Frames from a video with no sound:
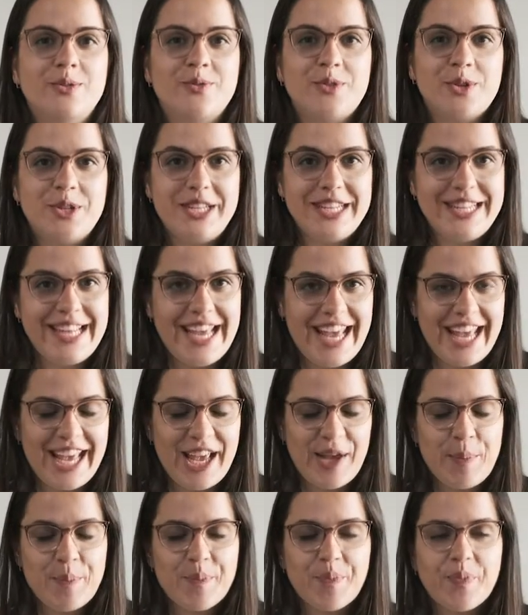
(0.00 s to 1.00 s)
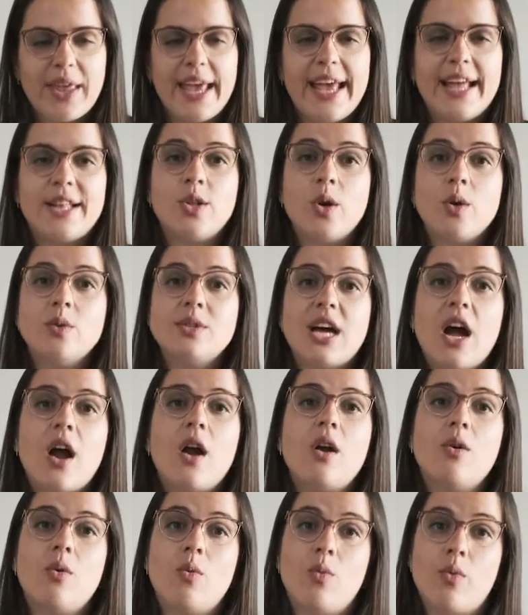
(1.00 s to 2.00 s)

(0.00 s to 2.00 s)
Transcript: for today, and those are